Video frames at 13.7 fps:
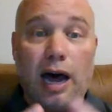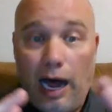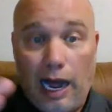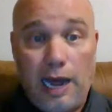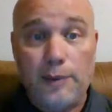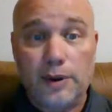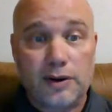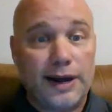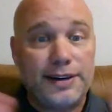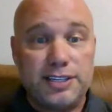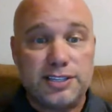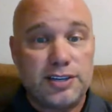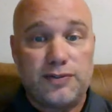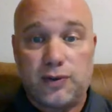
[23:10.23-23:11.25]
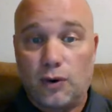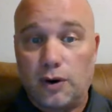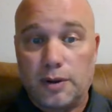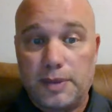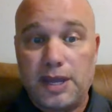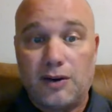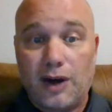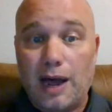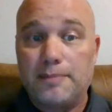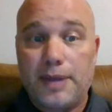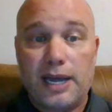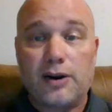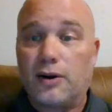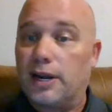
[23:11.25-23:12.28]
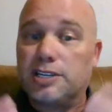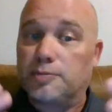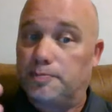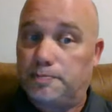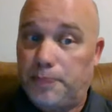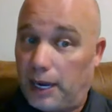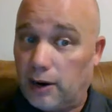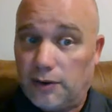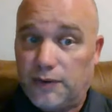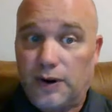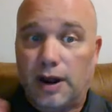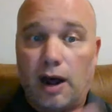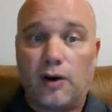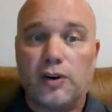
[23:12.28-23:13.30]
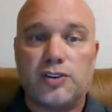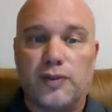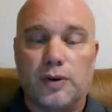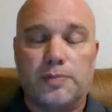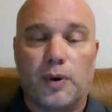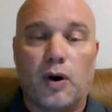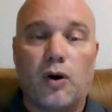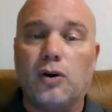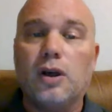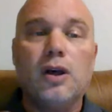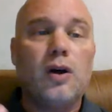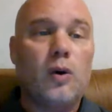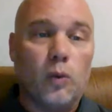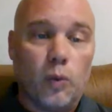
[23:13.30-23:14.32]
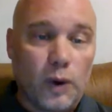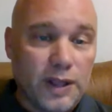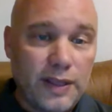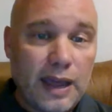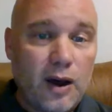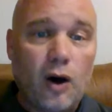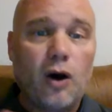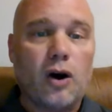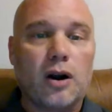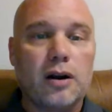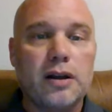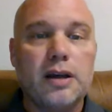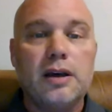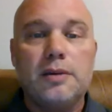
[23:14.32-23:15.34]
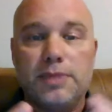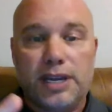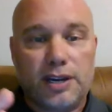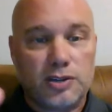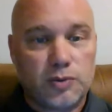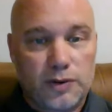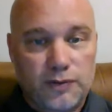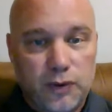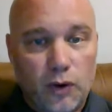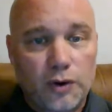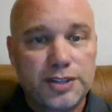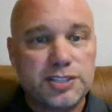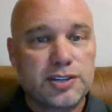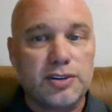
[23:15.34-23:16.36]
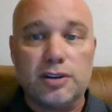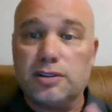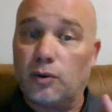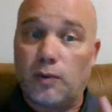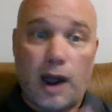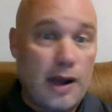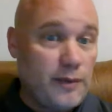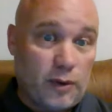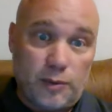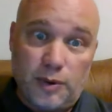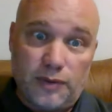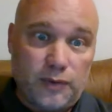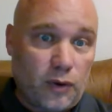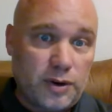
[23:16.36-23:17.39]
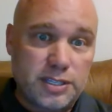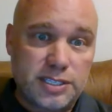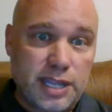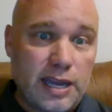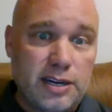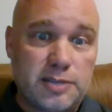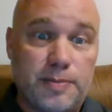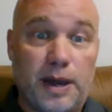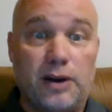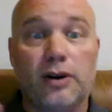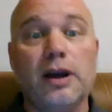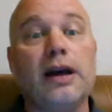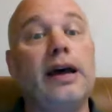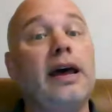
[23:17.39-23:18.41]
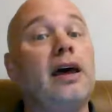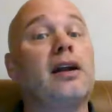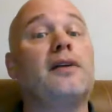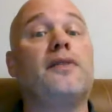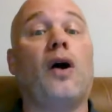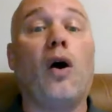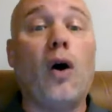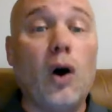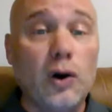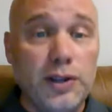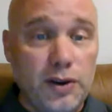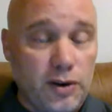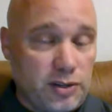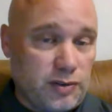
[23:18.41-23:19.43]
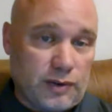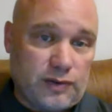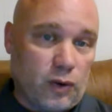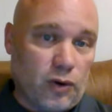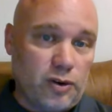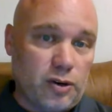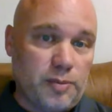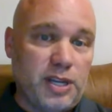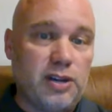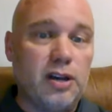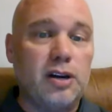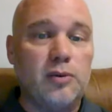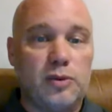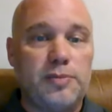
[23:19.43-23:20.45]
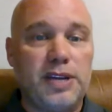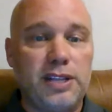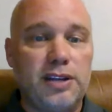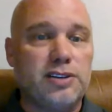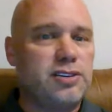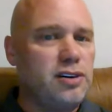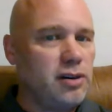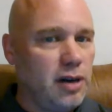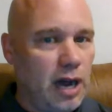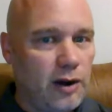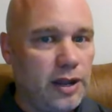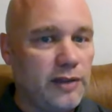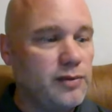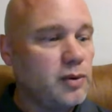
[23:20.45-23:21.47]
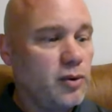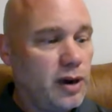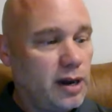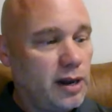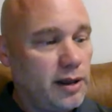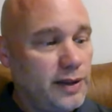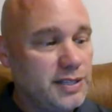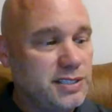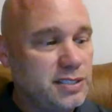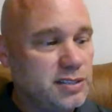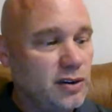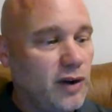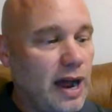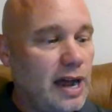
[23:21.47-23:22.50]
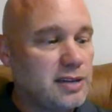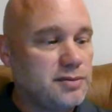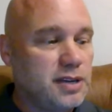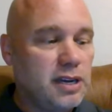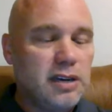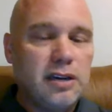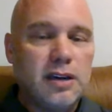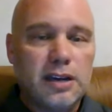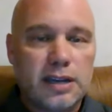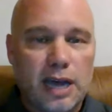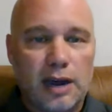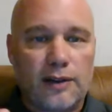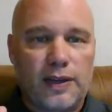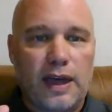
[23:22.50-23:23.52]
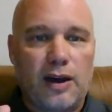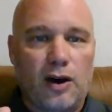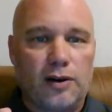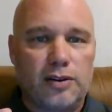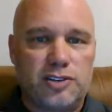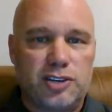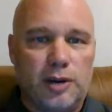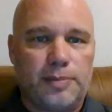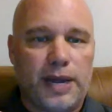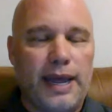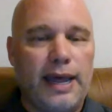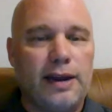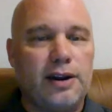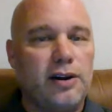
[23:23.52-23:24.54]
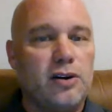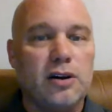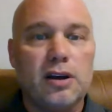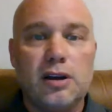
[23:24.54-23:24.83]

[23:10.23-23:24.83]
I would like to see Florida be a lot better. It's better for college football when they are, because when Florida's good, the rivalry with Florida State is better. And of all years for Florida to be good, it would be this year. I'll give them credit, and this is the last kind of thing. I'll jump ahead here.